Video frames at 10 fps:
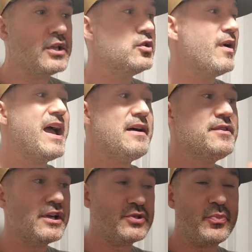you
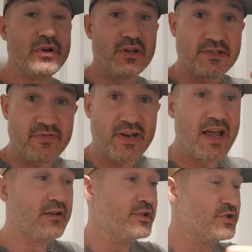have the experience and the
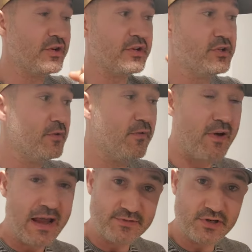knowledge you can do
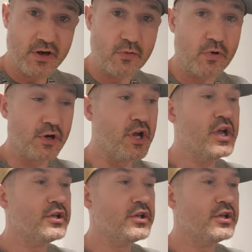five star work